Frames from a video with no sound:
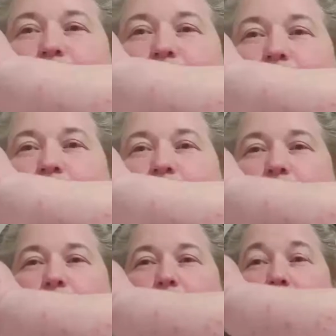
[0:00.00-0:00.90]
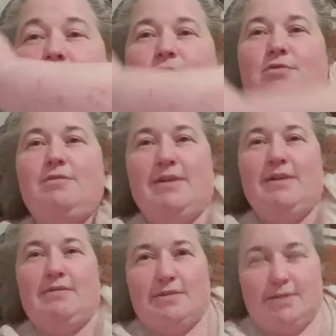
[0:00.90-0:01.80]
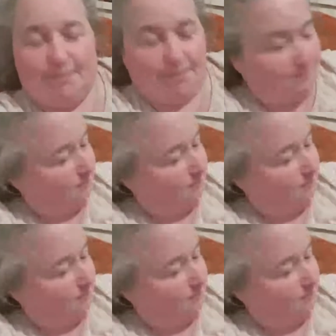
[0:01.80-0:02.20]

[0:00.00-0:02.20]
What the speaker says: So, you know, bites all